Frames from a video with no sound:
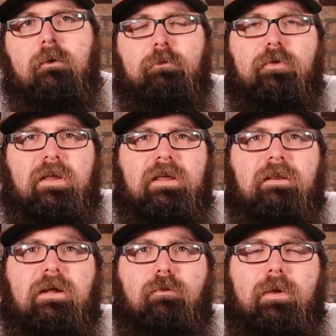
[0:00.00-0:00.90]
Put the heat
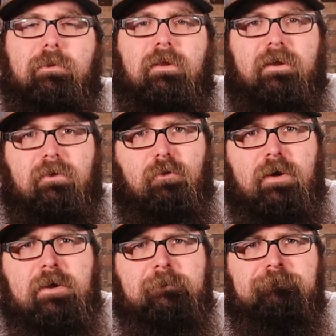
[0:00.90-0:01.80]
level maybe at like a
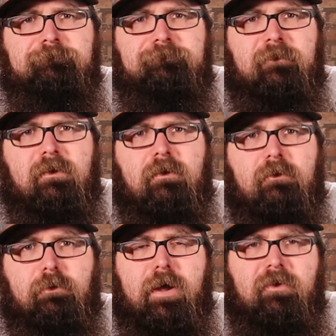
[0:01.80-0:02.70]
three,
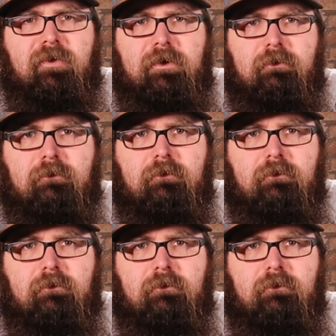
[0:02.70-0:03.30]
three out of 10.